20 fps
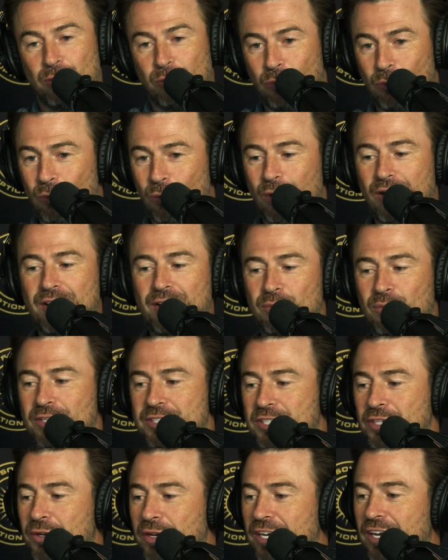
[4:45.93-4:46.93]
what
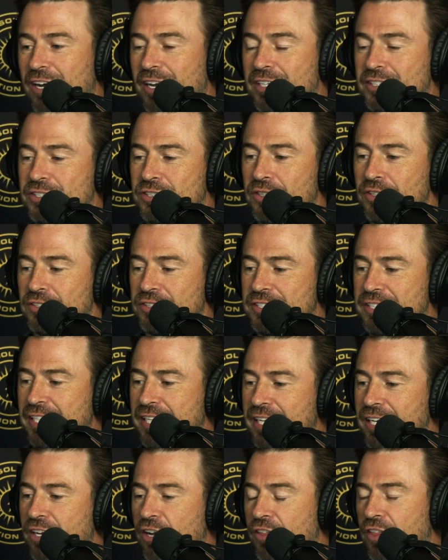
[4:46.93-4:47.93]
was going on at Solar
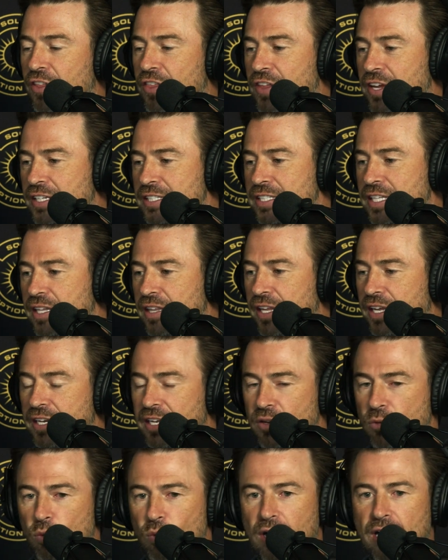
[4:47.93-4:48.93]
City, all the things that they
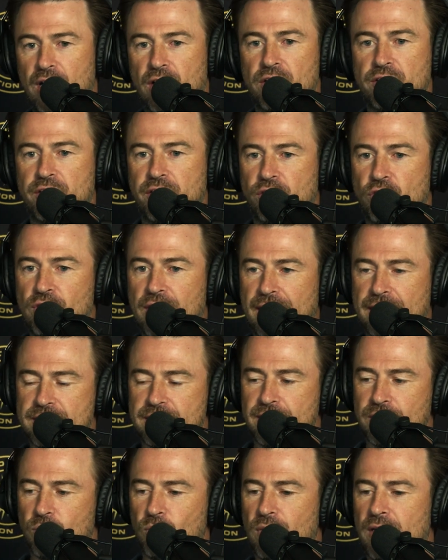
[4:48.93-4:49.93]
did well, you guys
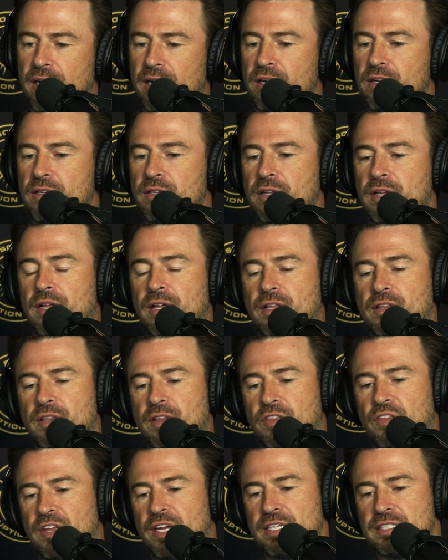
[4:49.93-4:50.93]
did well,
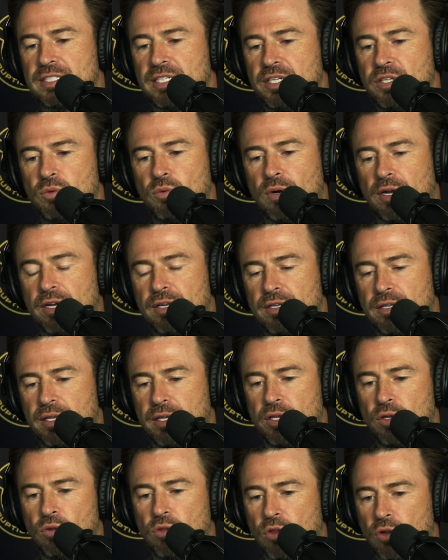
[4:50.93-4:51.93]
the things that you wanted, that
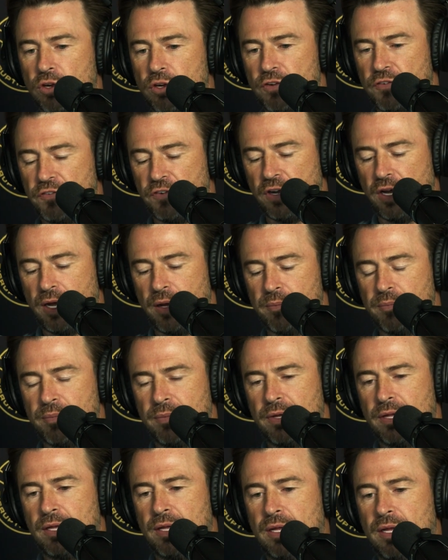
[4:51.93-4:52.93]
you learned from.
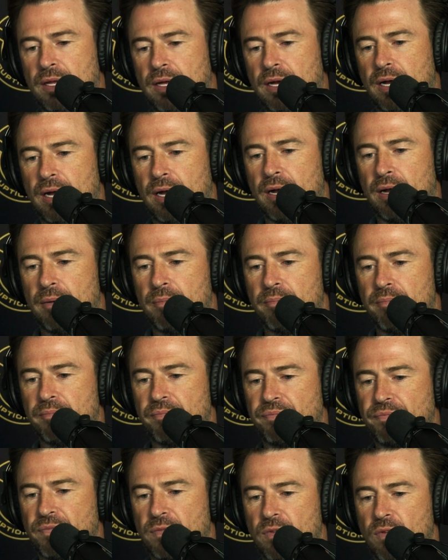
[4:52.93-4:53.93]

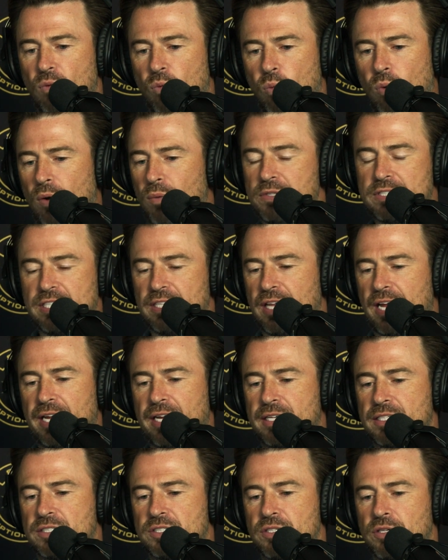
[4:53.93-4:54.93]
what was it
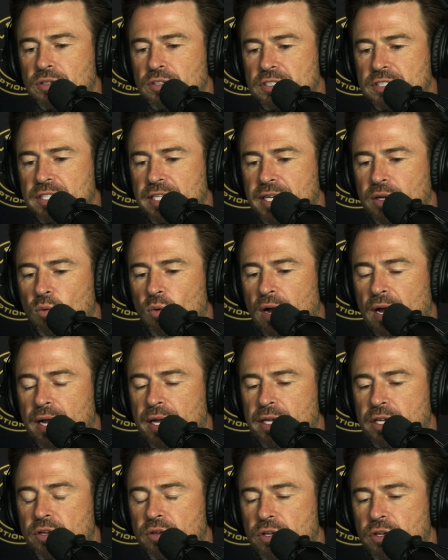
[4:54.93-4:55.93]
like at Solar City? Why
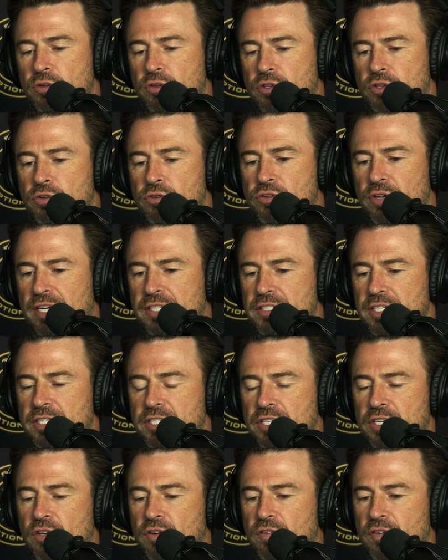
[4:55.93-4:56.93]
you
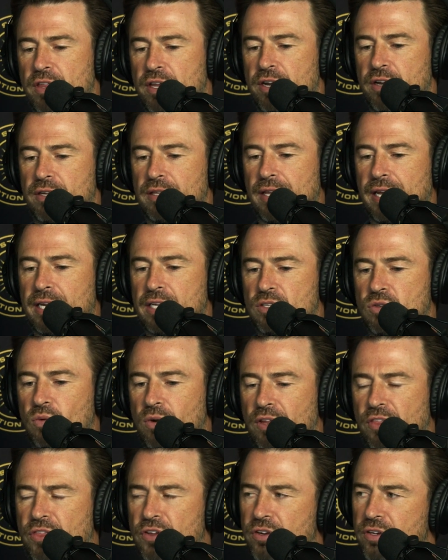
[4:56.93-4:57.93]
transitioned over there in like
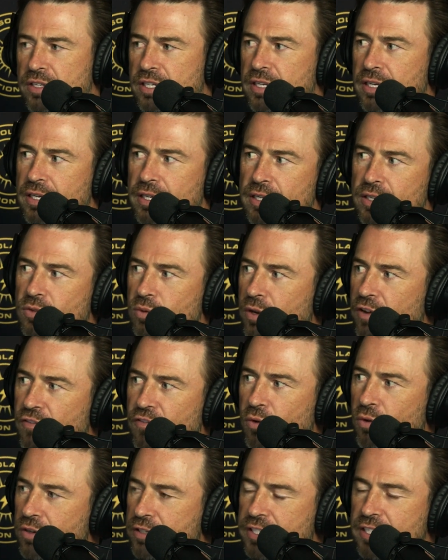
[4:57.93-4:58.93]
2013,
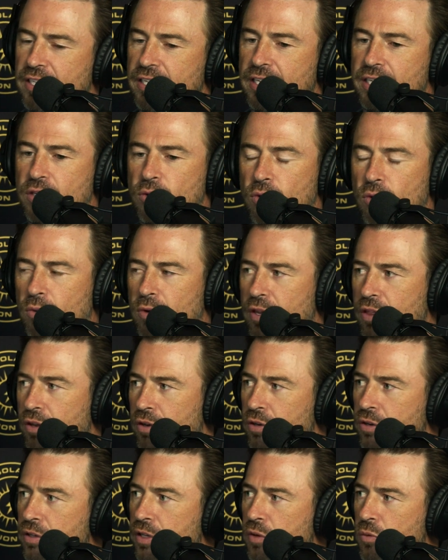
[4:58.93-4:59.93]
2014? You were one of the
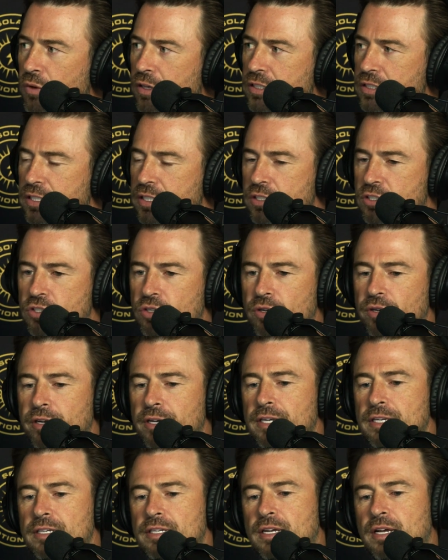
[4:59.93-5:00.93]
early ones that
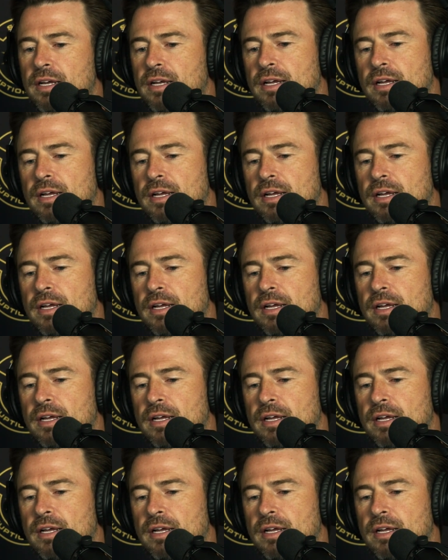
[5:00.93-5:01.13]
joined,